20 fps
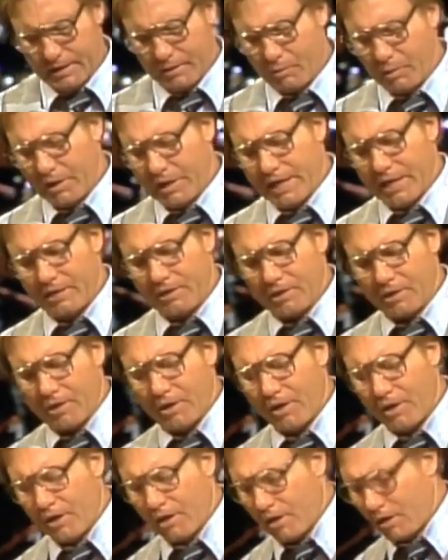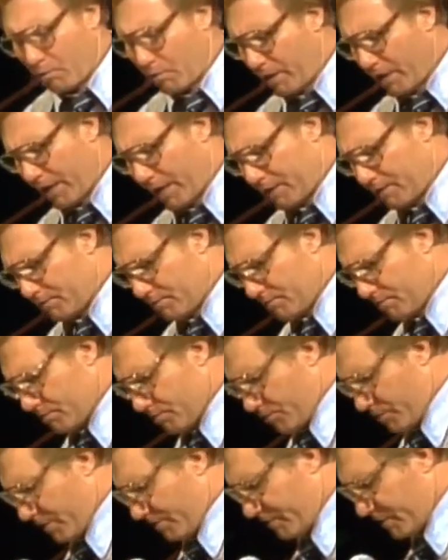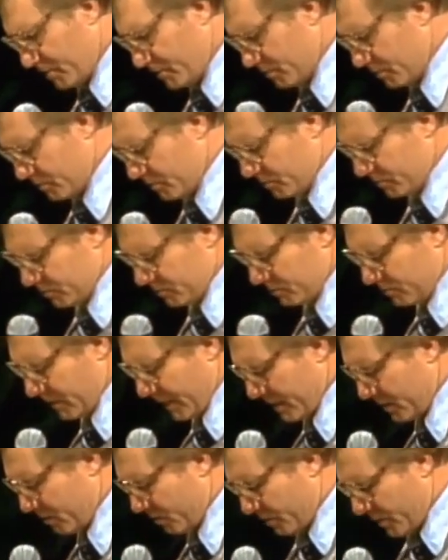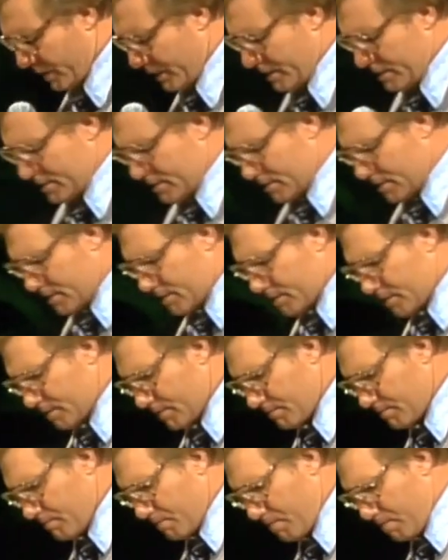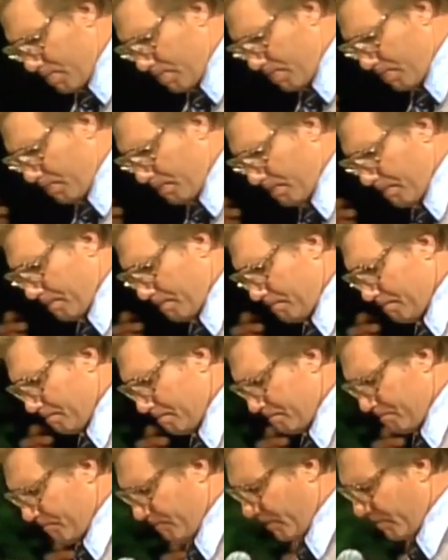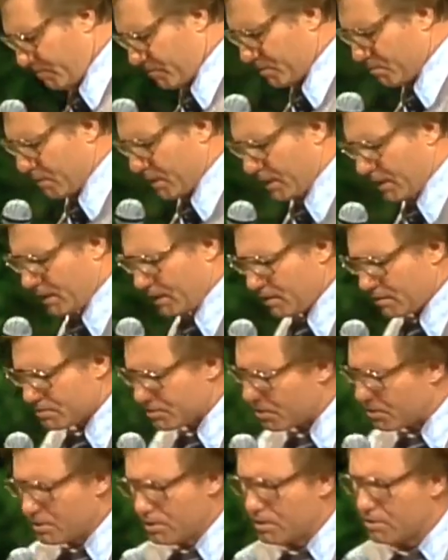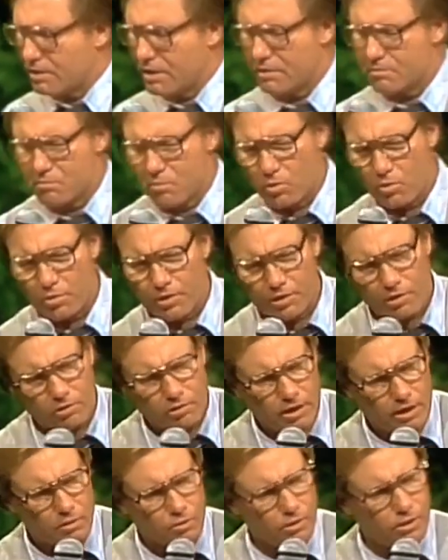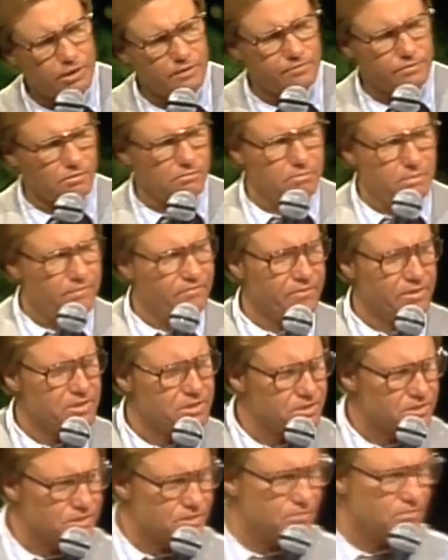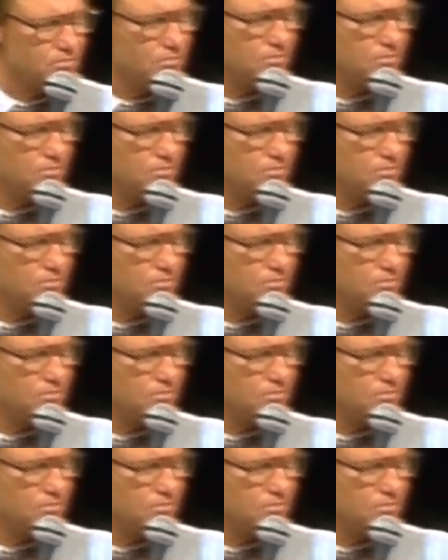We got in the car. We hadn't driven, I don't guess, 50 miles early that morning on our way from Memphis